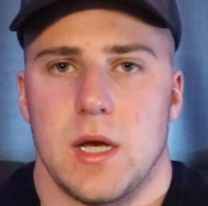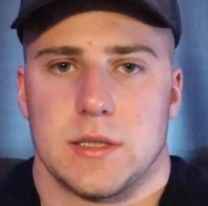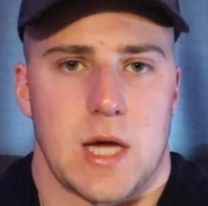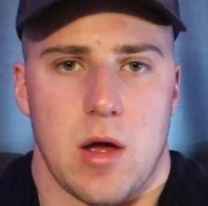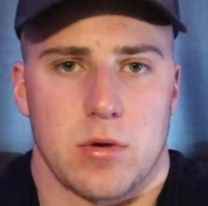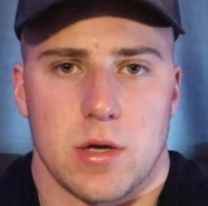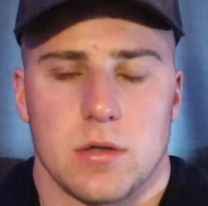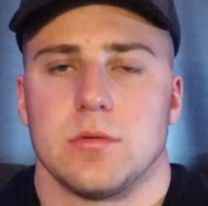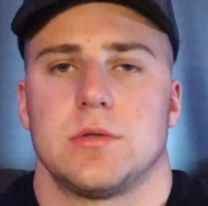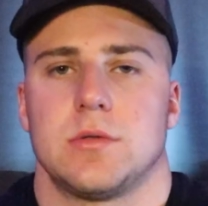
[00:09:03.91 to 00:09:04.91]
It's how it
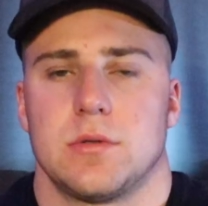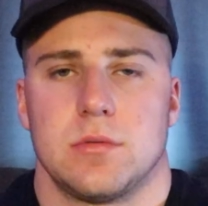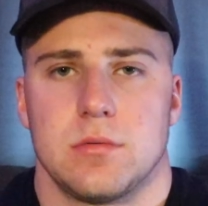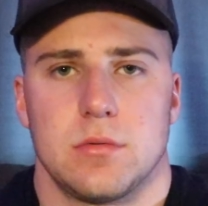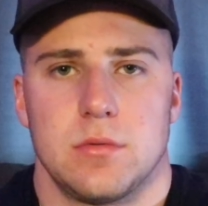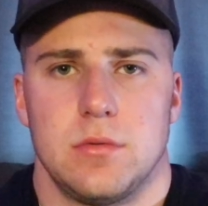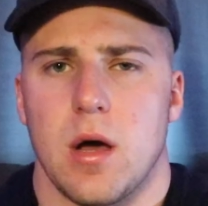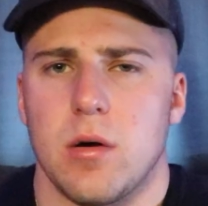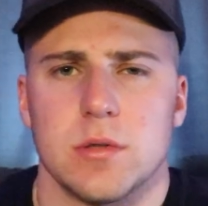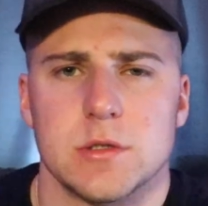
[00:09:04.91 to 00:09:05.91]
goes.
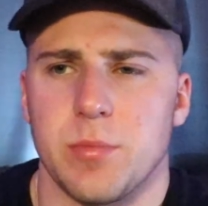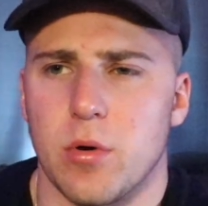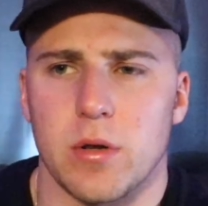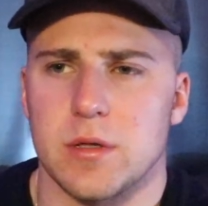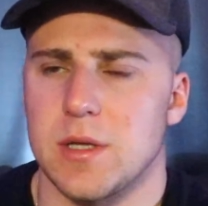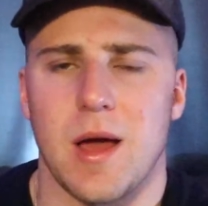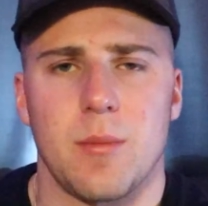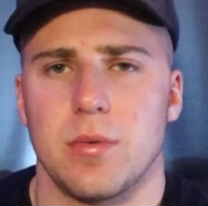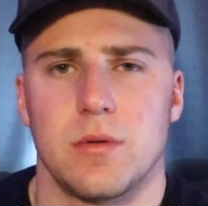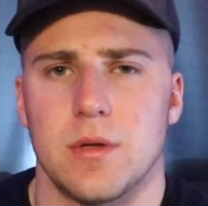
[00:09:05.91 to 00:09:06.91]
No one's born at the
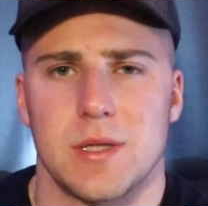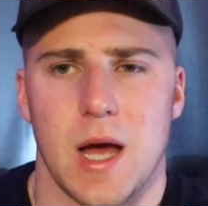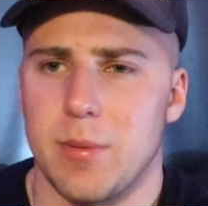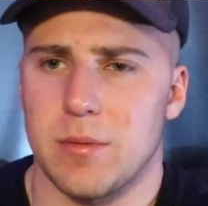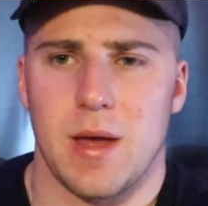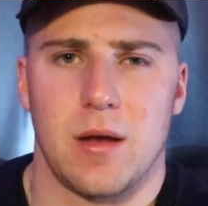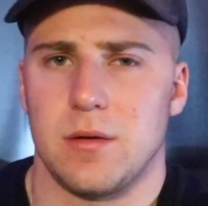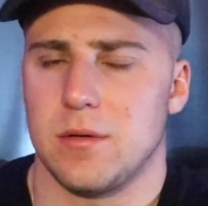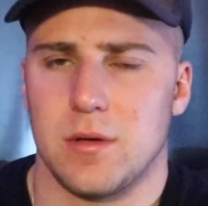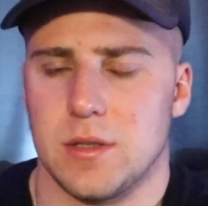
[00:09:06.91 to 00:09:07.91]
top. The top of the
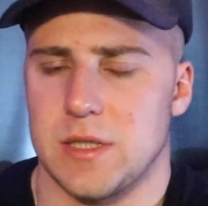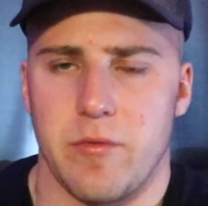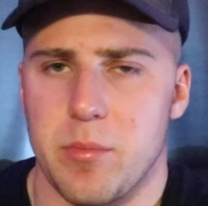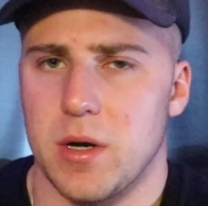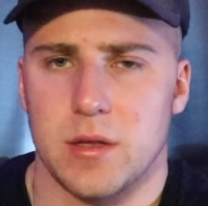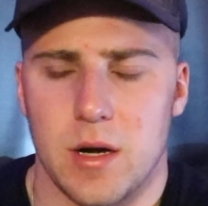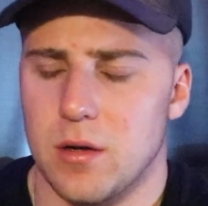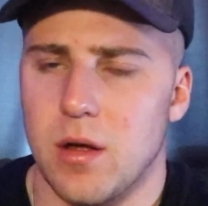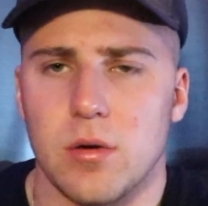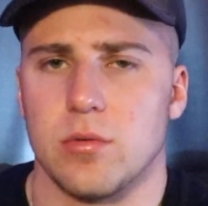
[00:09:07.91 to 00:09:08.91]
mountain, is everybody
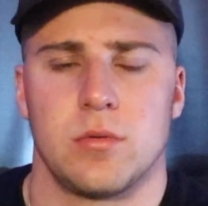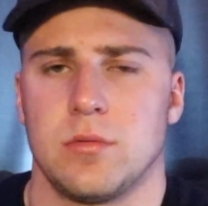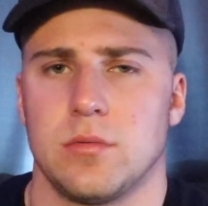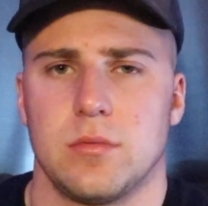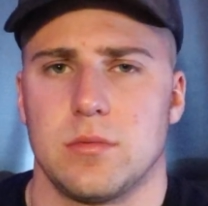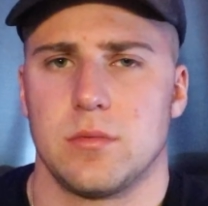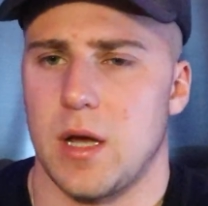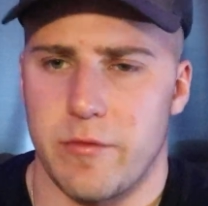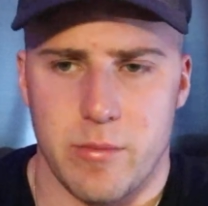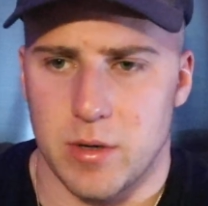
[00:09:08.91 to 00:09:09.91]
there? No.
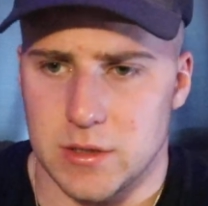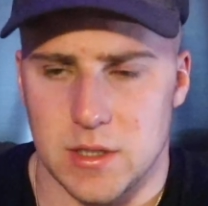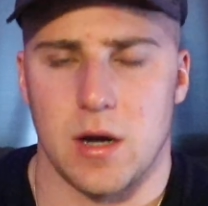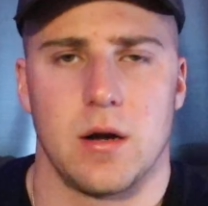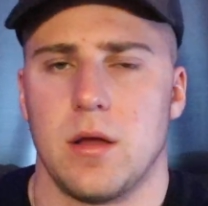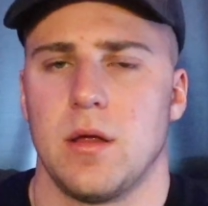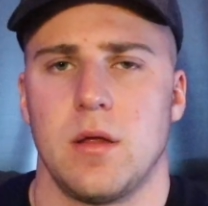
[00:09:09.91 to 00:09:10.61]
Not everybody's there.